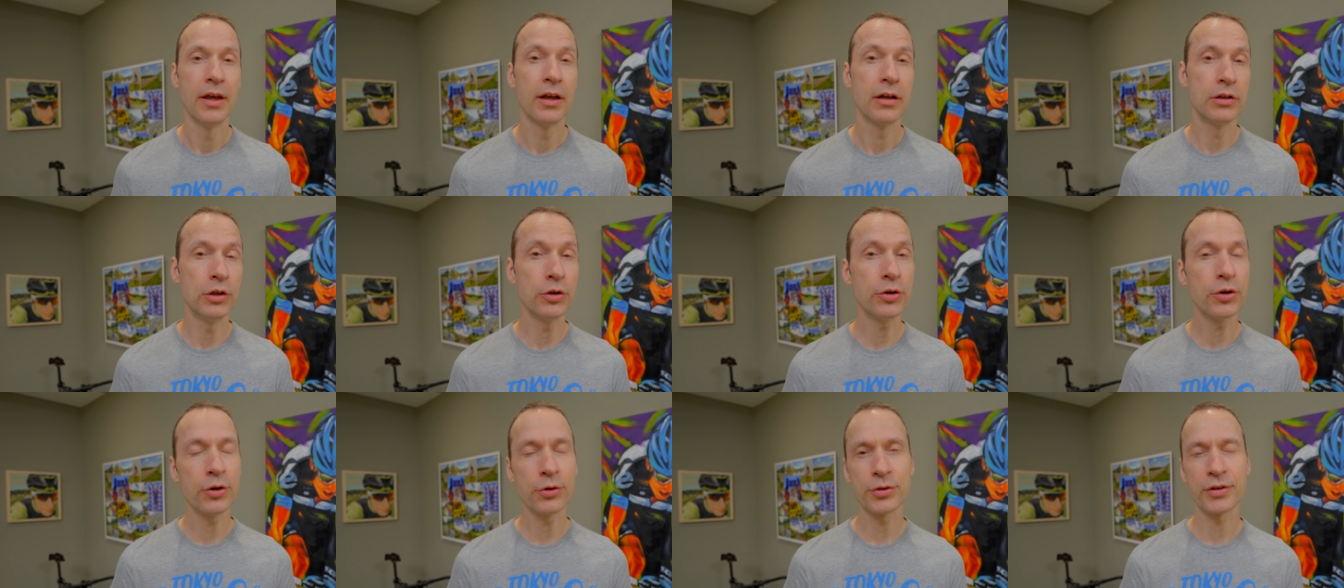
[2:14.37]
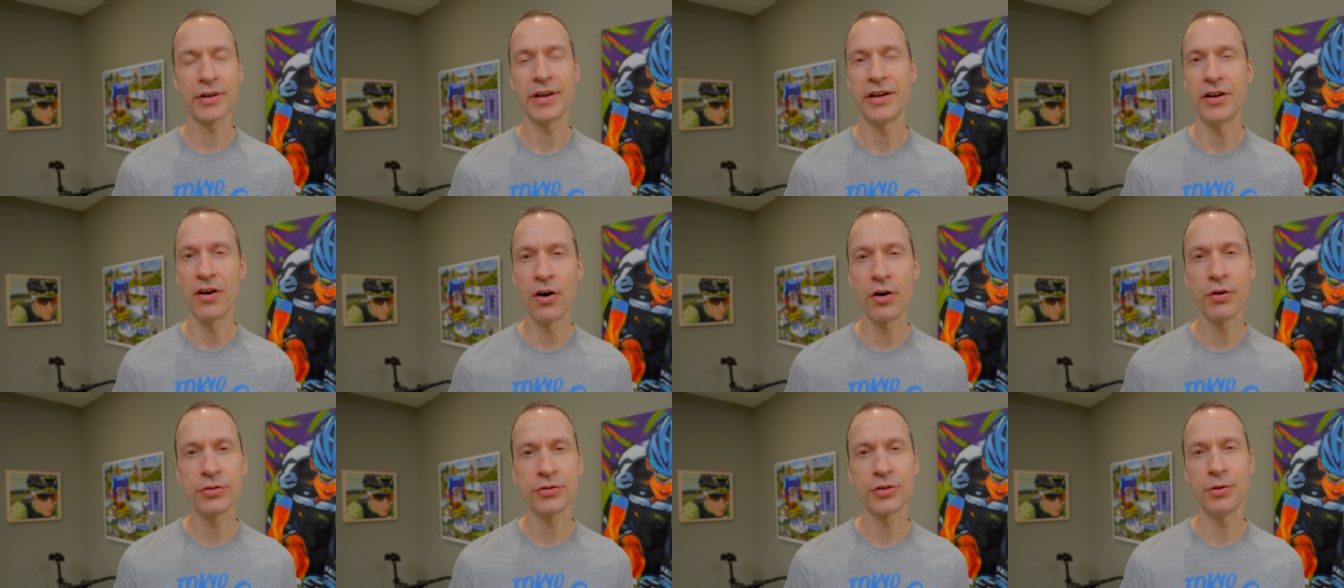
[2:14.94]
Glucose can
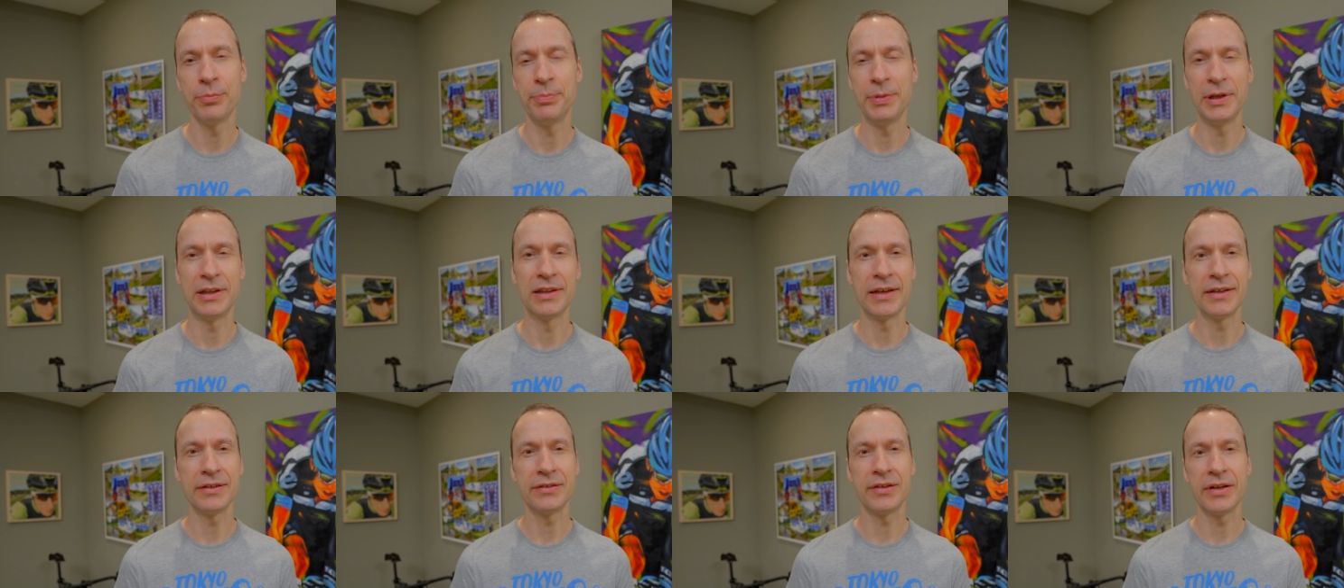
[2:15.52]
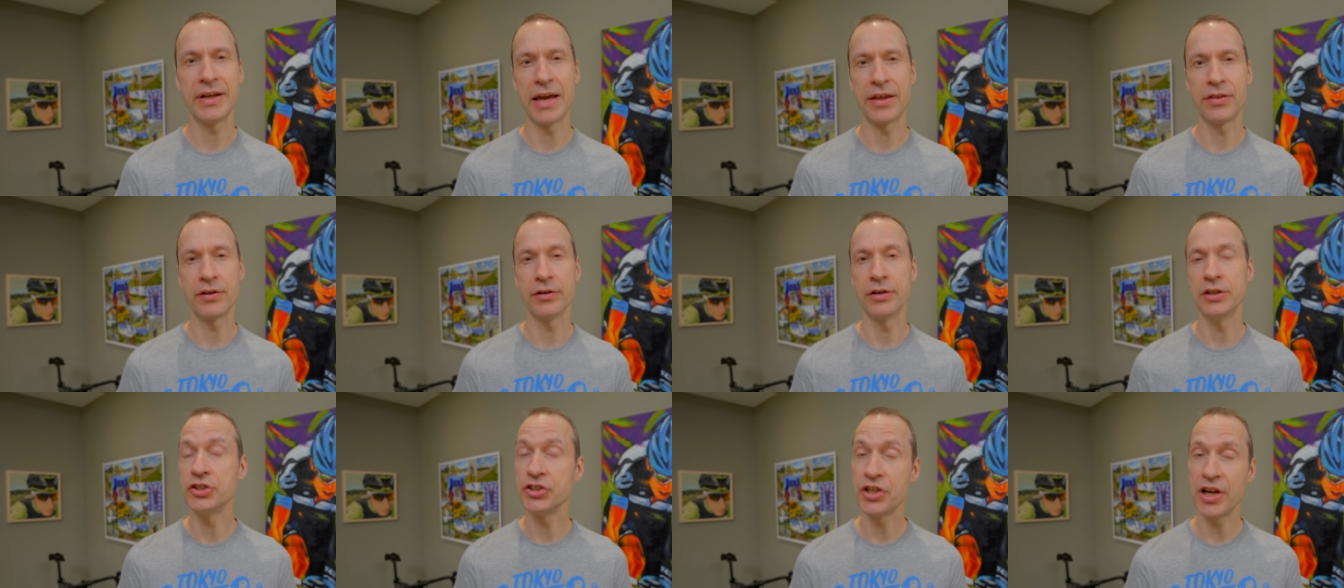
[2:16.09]
also be linked
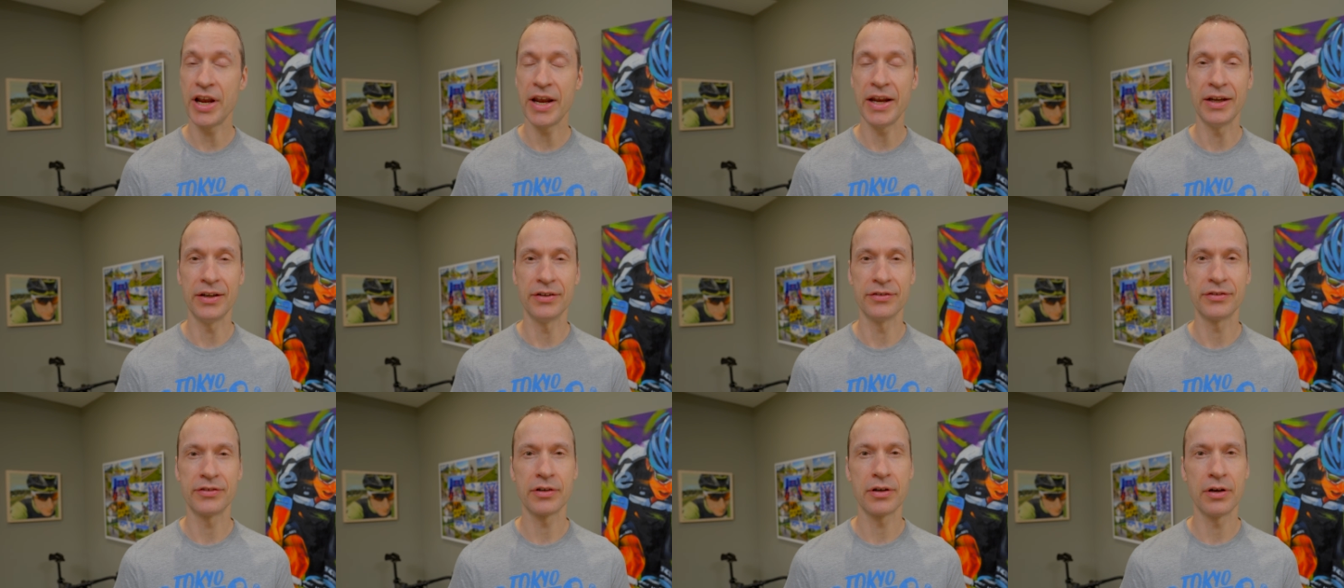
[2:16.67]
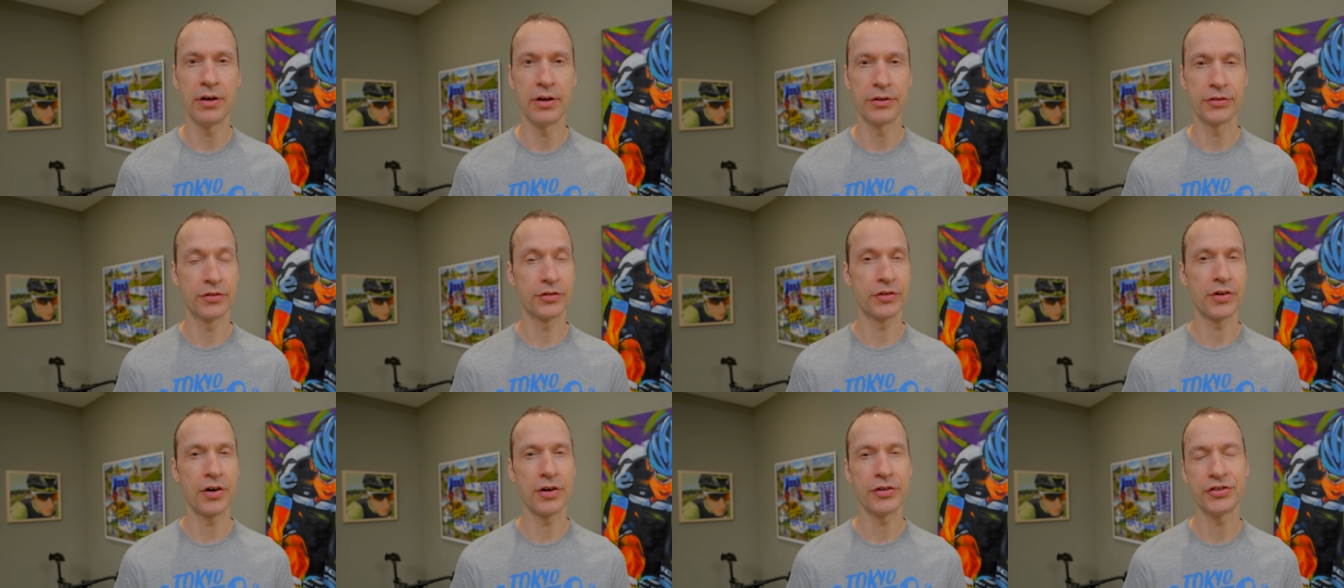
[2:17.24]
together in chains called
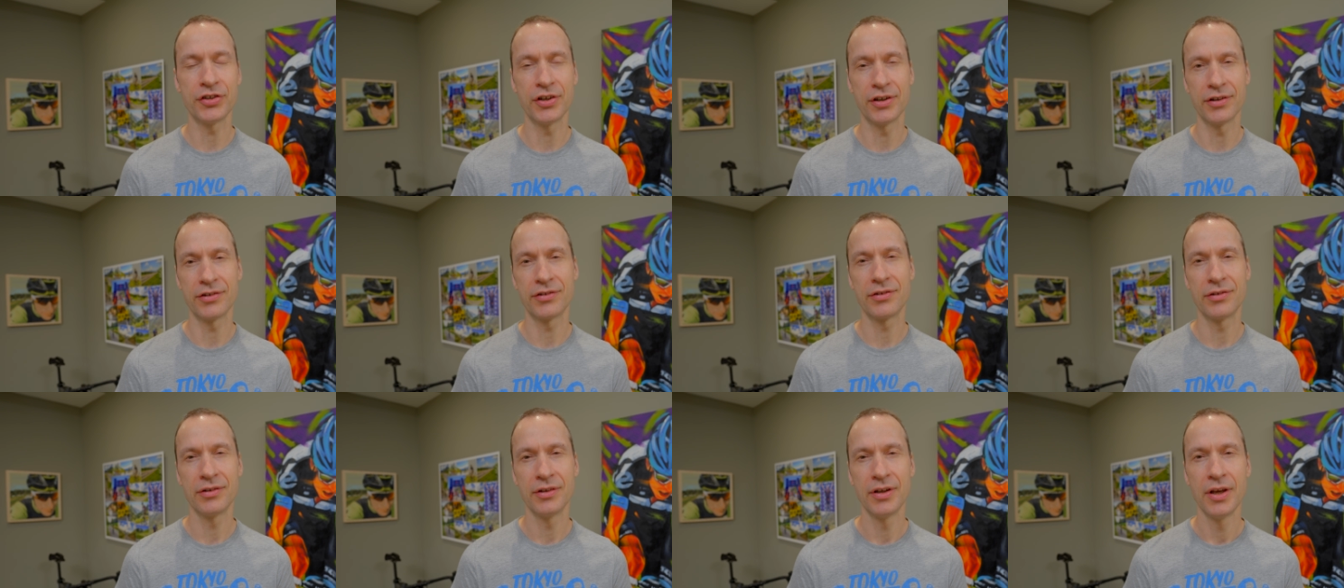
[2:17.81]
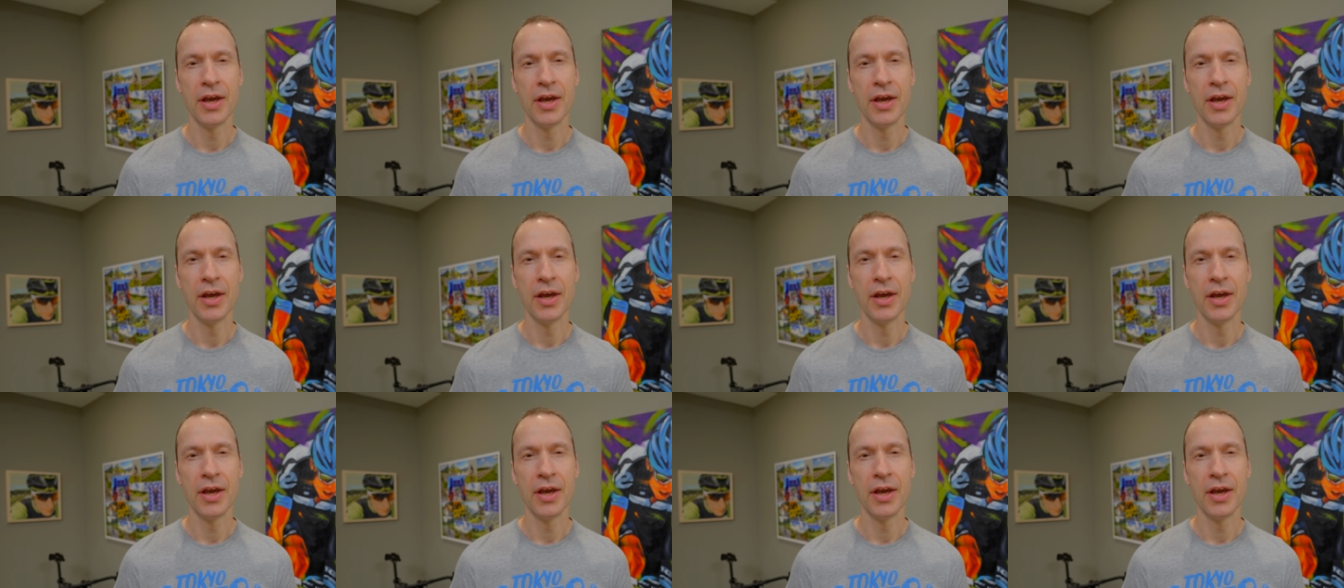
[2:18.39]
starches.